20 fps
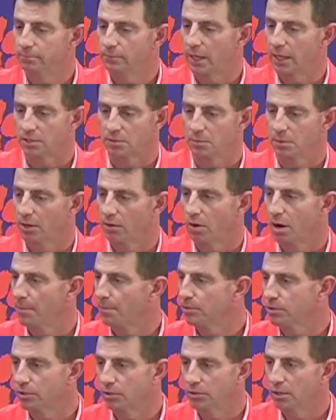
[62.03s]
has a better
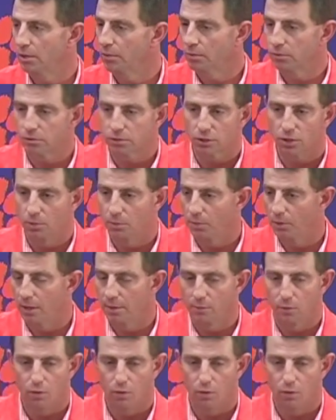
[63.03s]
opportunity, wants to go play